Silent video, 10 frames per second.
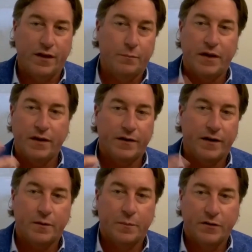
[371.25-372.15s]
in-band and
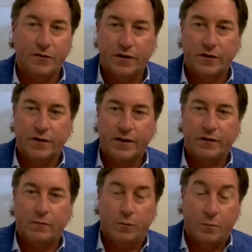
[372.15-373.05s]
out-of-band
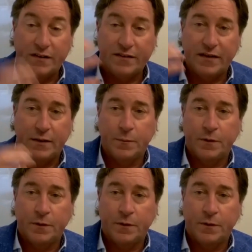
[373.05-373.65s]
signaling with my team.